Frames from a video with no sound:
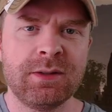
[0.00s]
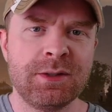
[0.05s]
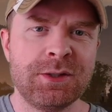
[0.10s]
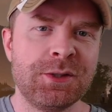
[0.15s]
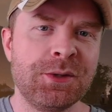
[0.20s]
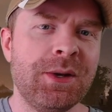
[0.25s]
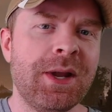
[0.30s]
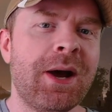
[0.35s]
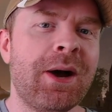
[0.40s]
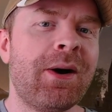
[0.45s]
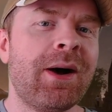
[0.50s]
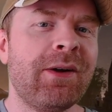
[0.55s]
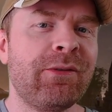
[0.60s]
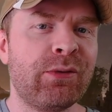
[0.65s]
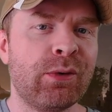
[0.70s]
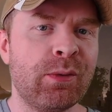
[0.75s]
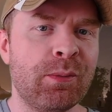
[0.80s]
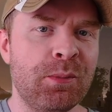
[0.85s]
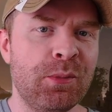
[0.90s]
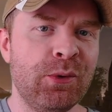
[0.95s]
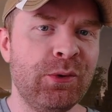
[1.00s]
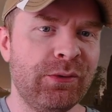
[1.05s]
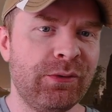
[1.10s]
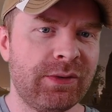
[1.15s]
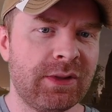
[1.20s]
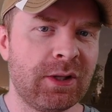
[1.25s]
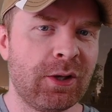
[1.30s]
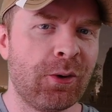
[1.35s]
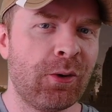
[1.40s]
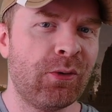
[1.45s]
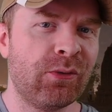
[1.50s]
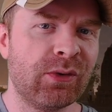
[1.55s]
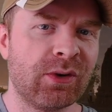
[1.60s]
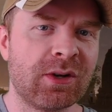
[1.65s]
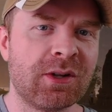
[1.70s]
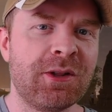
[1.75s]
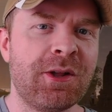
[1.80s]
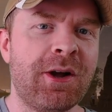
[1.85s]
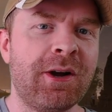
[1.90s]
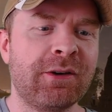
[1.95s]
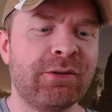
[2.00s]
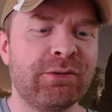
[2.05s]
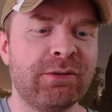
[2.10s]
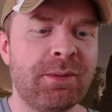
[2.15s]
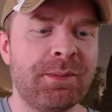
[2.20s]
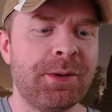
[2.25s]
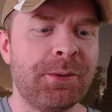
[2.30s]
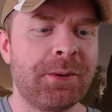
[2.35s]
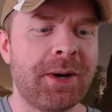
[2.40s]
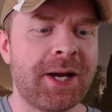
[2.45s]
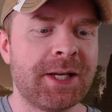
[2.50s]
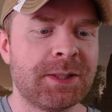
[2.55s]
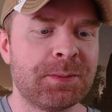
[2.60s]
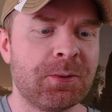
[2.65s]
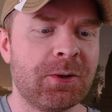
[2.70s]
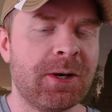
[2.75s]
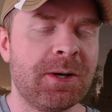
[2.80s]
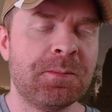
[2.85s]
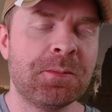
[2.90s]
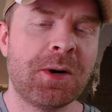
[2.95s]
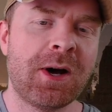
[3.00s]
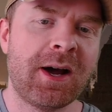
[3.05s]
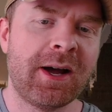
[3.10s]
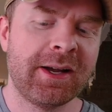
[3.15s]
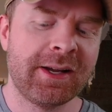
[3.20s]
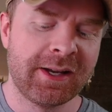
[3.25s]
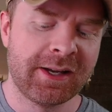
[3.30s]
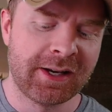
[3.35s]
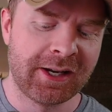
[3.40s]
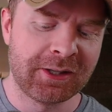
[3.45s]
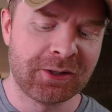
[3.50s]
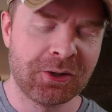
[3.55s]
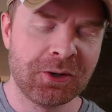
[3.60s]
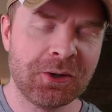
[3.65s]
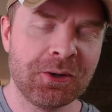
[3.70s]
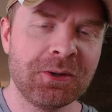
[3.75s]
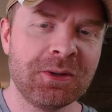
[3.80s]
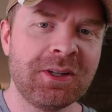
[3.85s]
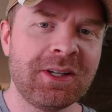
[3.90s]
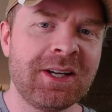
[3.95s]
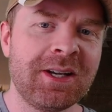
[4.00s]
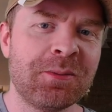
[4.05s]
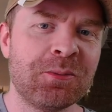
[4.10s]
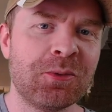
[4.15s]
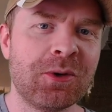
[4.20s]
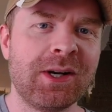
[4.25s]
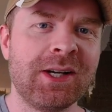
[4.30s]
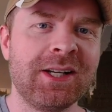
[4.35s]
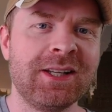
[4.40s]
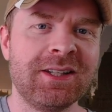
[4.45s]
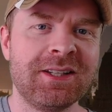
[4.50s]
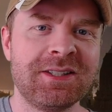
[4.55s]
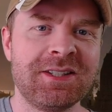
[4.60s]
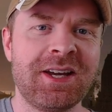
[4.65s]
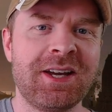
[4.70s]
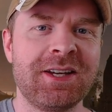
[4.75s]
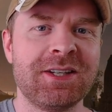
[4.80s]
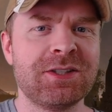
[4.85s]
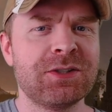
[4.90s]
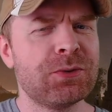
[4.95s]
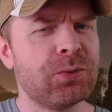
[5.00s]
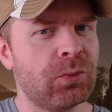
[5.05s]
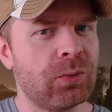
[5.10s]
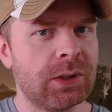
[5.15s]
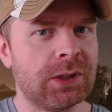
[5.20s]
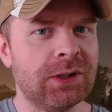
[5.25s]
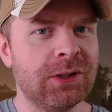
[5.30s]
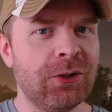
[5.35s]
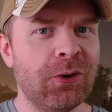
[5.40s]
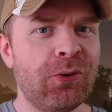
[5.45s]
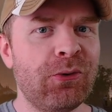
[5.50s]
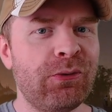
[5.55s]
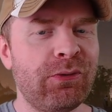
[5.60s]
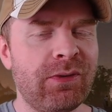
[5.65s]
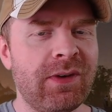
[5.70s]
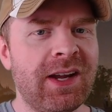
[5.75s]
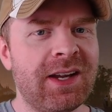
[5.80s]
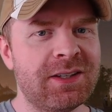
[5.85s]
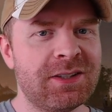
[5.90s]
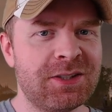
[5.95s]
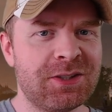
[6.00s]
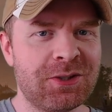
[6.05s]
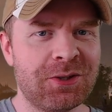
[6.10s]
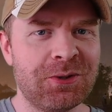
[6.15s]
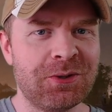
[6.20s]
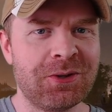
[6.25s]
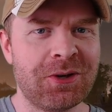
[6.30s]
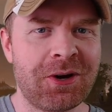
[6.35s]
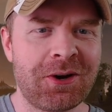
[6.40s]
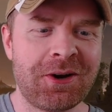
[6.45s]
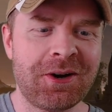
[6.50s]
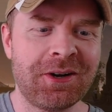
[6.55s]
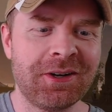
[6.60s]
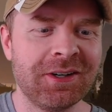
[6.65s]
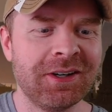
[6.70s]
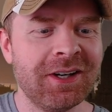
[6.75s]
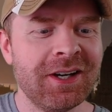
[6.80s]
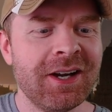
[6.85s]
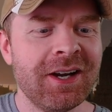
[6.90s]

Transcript: So now I've removed the overclock from the Raspberry Pi and I currently am running the test with no fans turned on.